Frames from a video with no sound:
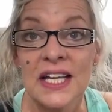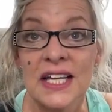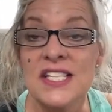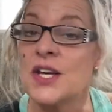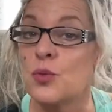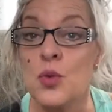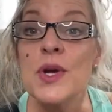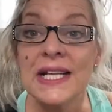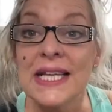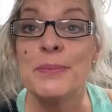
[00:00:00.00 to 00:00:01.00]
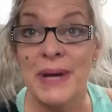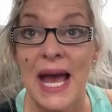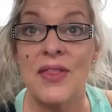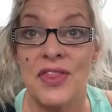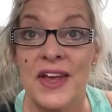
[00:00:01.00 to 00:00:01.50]
It's a really
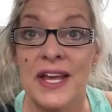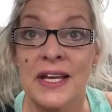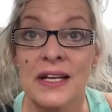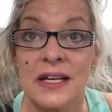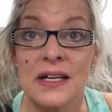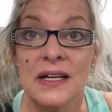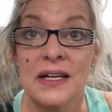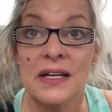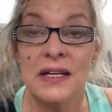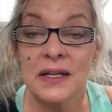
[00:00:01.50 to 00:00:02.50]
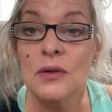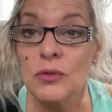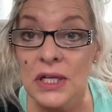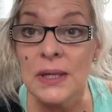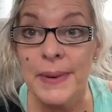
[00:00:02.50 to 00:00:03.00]
bad thing.
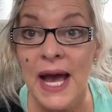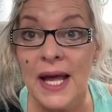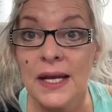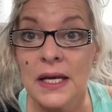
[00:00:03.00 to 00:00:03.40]
Really bad.